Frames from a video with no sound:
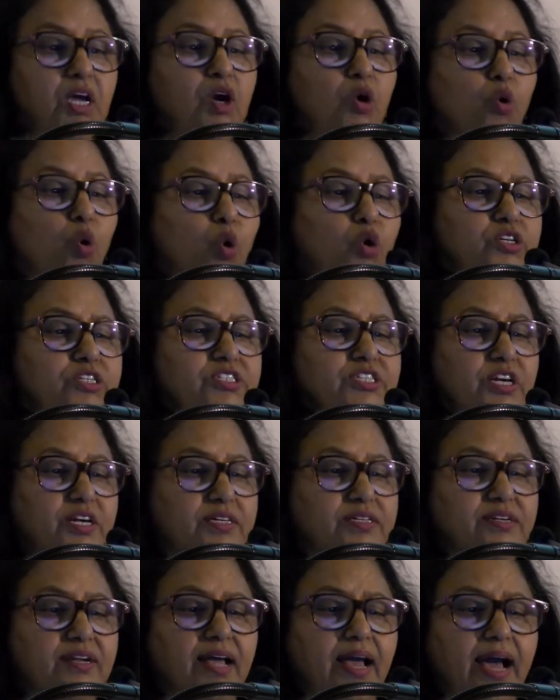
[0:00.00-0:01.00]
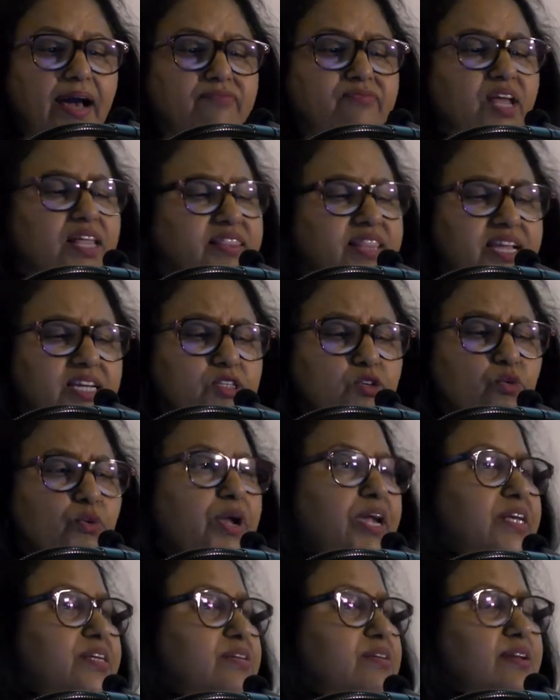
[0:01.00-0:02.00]
wounded, have nothing to
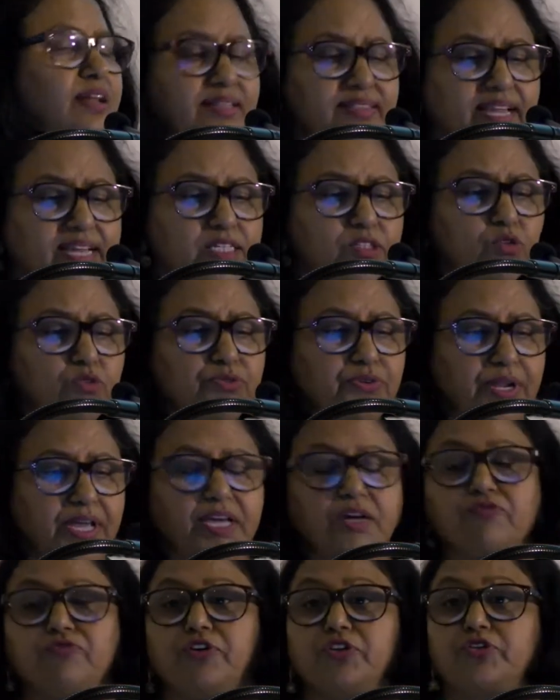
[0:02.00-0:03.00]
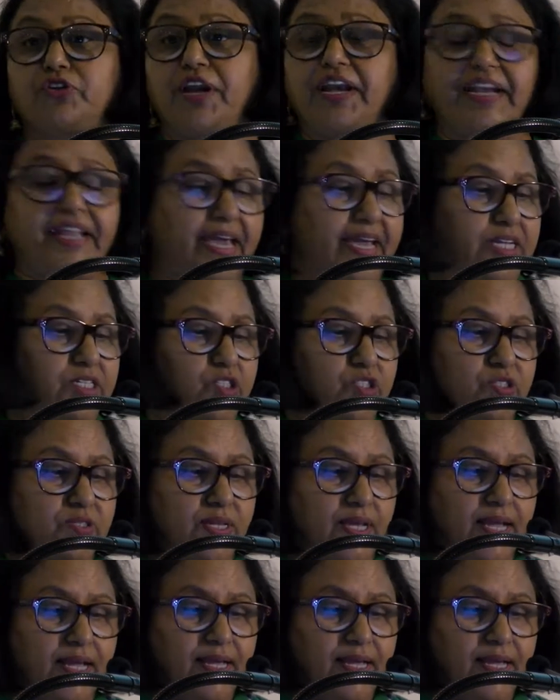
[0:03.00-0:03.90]
eat, nothing to drink for three days.